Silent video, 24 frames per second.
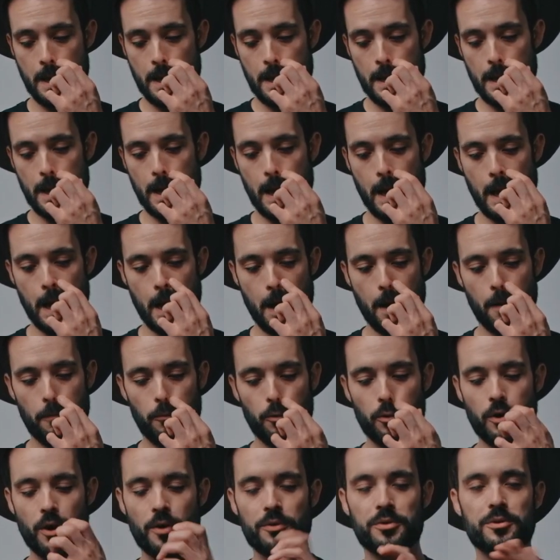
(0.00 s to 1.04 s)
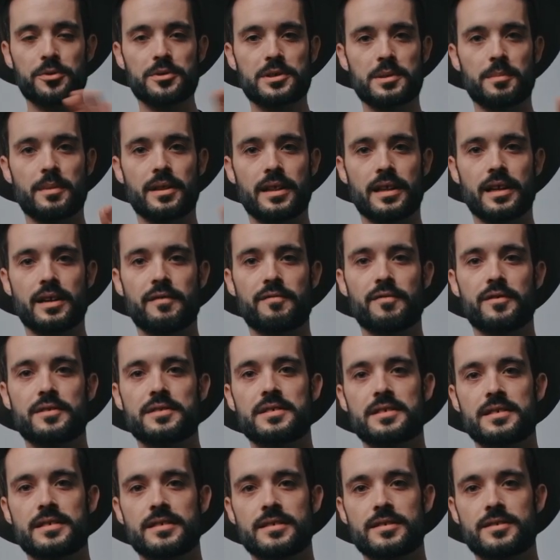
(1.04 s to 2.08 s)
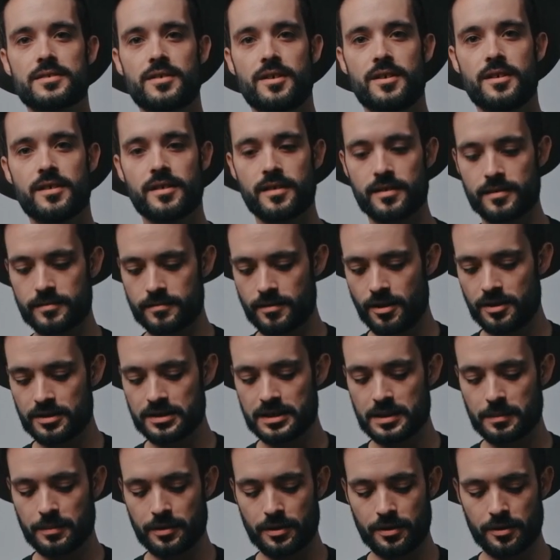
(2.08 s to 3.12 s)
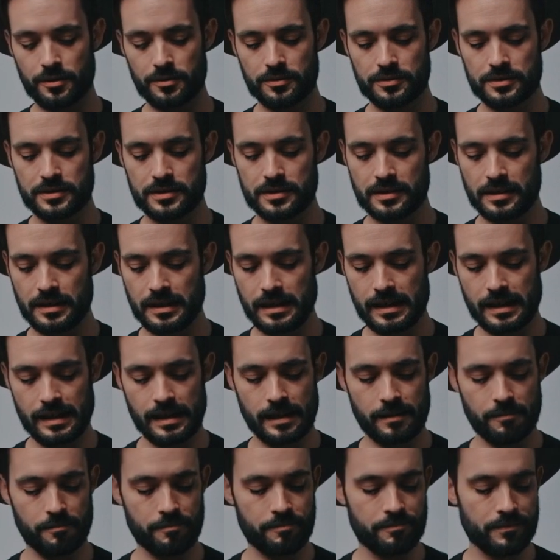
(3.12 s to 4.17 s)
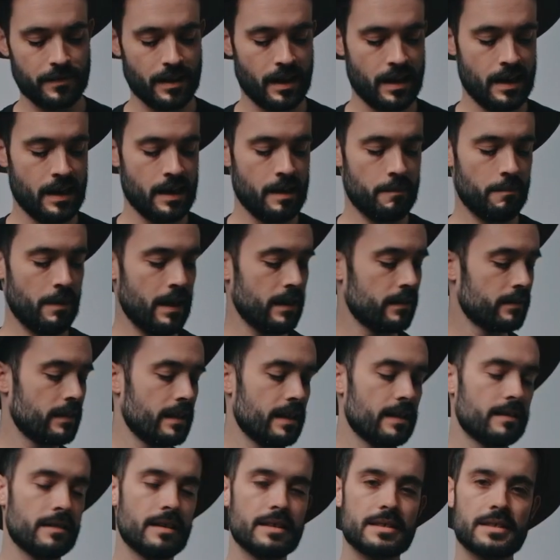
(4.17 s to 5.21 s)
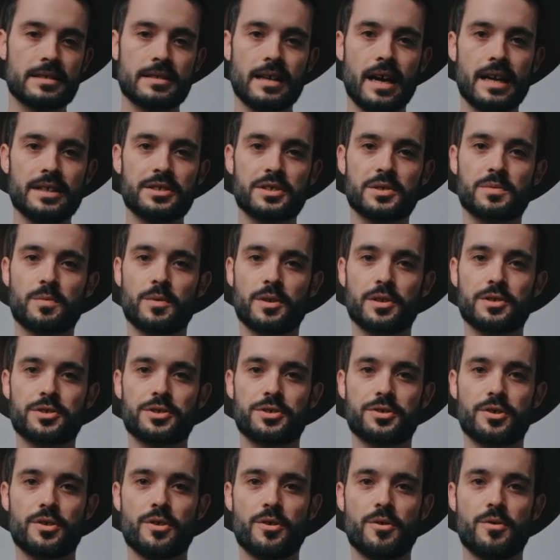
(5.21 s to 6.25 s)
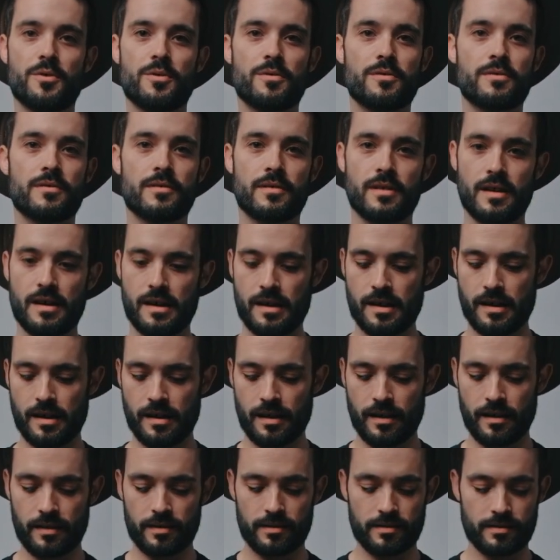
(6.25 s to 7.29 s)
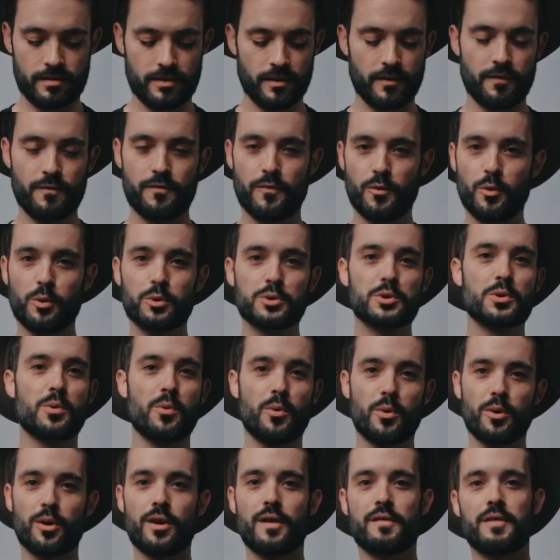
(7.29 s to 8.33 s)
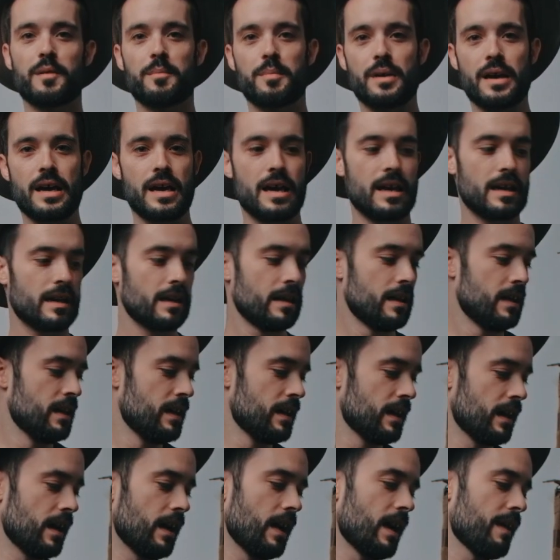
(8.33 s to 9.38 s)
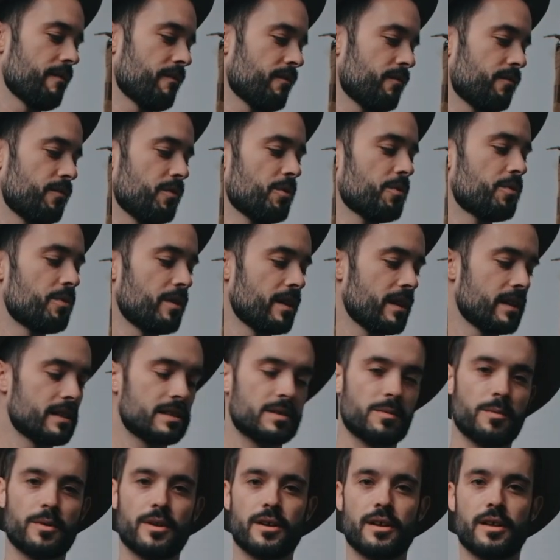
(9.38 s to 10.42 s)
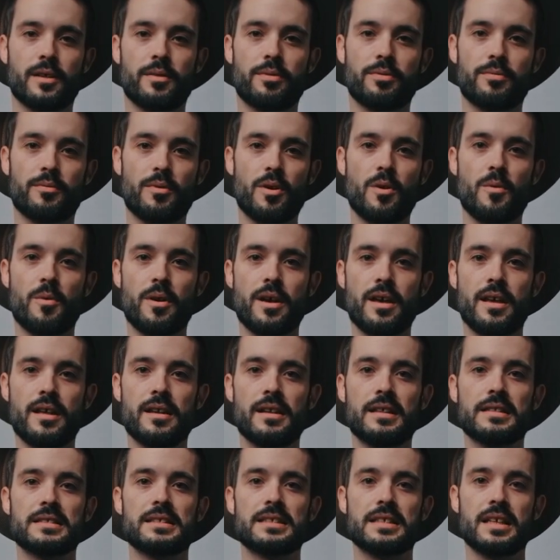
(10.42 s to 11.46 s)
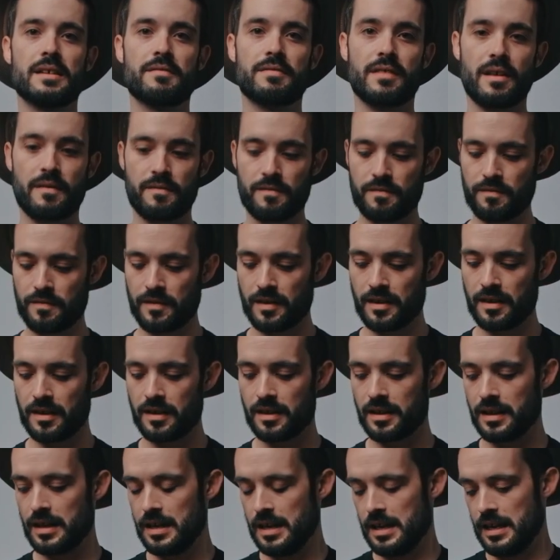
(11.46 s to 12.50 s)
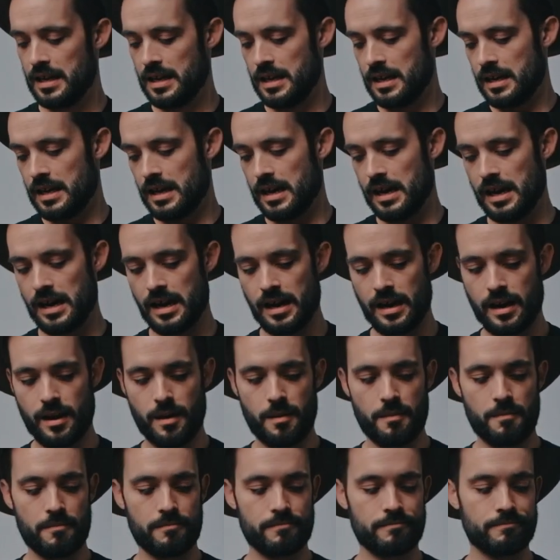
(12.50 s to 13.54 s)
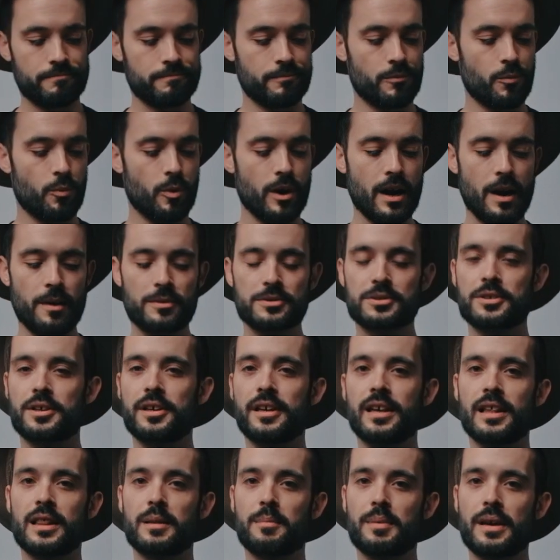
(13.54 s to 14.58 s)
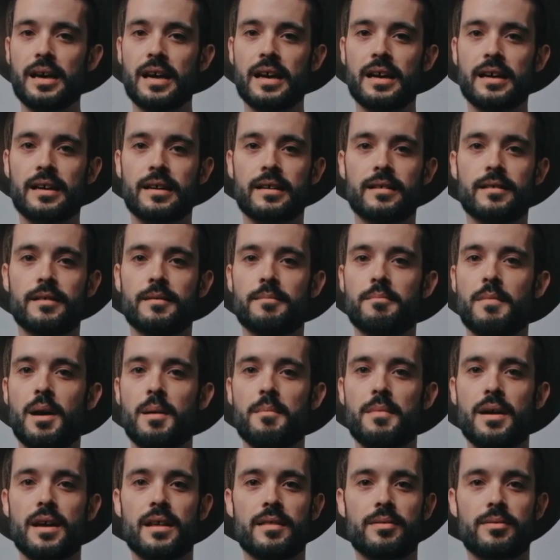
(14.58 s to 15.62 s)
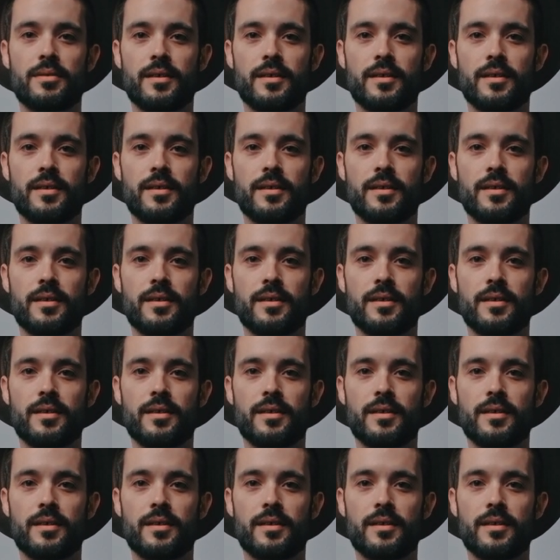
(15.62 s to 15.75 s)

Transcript: We'll go through some of the differences on some of those. Mainly in this, I just want to show the full tour of the bag. I have a few things that we're going to throw in and see if they fit. When I was looking at the bag, my main